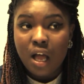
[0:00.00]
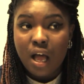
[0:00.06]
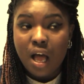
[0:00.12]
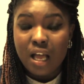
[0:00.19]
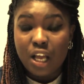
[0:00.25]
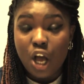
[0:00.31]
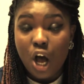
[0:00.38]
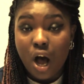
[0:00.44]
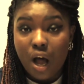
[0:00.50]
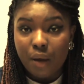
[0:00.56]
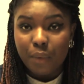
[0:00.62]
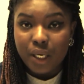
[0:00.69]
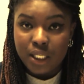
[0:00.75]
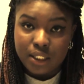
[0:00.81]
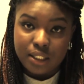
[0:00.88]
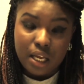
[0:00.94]
a guy
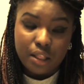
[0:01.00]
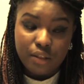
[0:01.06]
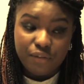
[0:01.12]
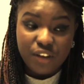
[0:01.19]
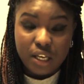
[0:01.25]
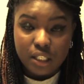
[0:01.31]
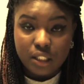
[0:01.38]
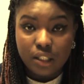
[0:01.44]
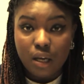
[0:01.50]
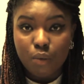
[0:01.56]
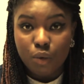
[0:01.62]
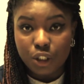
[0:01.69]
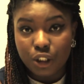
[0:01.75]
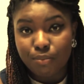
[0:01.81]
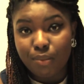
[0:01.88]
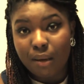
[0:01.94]
went inside the theatre,
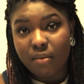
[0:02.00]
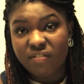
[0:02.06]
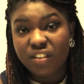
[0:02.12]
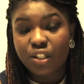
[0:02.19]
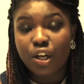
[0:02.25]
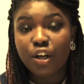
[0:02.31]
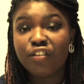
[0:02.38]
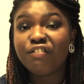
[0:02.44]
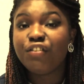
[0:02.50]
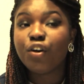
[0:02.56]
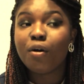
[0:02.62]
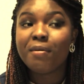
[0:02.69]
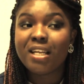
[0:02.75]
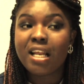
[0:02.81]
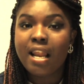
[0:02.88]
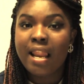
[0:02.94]
watched a Batman Return
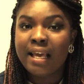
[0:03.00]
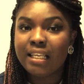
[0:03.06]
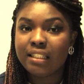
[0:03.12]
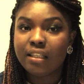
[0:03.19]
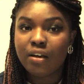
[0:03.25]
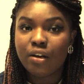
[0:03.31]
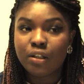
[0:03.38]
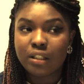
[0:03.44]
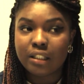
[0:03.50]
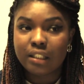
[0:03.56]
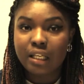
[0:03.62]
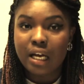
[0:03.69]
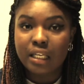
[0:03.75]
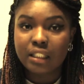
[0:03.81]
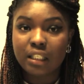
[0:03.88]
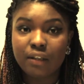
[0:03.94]
film, and then later on
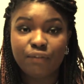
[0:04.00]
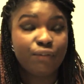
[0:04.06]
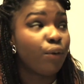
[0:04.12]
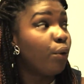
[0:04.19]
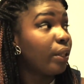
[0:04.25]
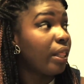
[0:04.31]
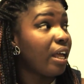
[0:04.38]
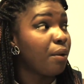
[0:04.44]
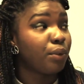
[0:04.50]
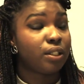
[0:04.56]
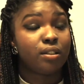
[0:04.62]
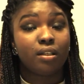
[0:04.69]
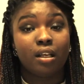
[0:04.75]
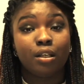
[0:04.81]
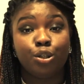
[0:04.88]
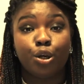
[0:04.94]
thought that it was
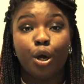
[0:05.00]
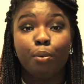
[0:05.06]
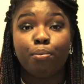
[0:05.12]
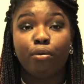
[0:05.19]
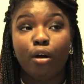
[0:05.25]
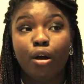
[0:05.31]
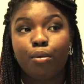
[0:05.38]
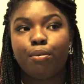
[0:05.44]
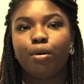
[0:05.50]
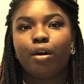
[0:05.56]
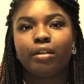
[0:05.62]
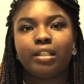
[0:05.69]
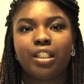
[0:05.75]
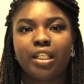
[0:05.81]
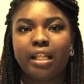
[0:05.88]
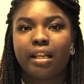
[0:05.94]

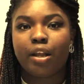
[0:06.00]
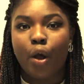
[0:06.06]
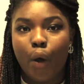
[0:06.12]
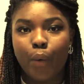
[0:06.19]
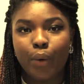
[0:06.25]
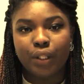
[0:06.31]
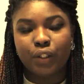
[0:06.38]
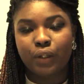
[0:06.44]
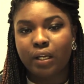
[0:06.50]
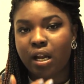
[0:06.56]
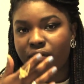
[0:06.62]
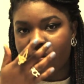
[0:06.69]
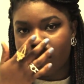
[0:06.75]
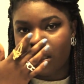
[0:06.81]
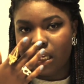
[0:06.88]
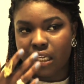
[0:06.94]
appropriate to then go into
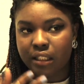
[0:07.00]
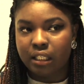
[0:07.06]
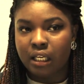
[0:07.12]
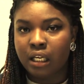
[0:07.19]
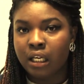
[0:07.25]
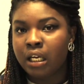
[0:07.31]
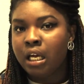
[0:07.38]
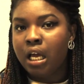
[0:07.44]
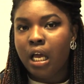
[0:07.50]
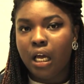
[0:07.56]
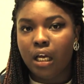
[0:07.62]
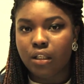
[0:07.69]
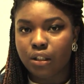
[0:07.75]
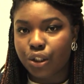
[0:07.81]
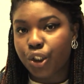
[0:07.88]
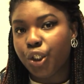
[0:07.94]
another theatre
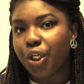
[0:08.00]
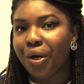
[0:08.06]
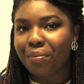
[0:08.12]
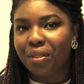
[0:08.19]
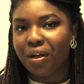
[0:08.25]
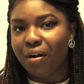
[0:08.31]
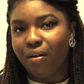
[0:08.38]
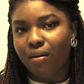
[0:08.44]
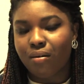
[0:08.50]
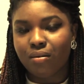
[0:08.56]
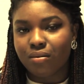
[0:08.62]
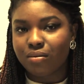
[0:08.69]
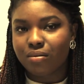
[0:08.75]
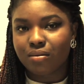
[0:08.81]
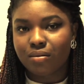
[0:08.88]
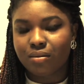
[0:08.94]
and shoot up the
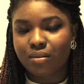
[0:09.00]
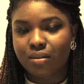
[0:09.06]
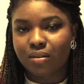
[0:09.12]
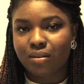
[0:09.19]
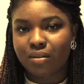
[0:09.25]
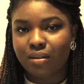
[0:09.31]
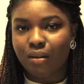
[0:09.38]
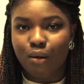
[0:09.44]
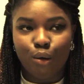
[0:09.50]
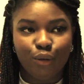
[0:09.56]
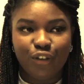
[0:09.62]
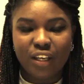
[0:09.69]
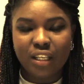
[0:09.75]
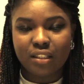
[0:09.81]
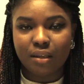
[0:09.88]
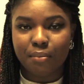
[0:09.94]
whole
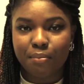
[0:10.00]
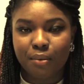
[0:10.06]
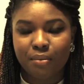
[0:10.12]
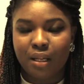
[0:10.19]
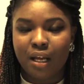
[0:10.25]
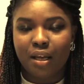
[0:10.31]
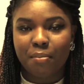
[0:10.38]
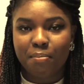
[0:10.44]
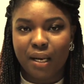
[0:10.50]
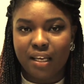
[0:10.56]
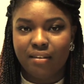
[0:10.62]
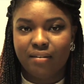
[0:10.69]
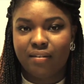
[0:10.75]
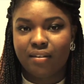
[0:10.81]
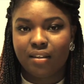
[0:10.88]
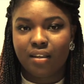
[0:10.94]
theatre like
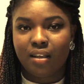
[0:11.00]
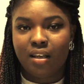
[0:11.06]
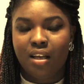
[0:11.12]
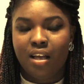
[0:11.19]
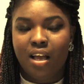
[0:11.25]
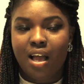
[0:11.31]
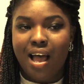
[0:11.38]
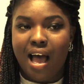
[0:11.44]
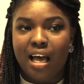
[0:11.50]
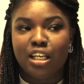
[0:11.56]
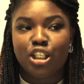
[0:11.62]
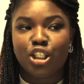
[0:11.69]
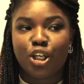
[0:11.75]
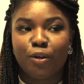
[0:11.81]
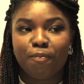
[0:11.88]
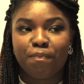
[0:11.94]
place, and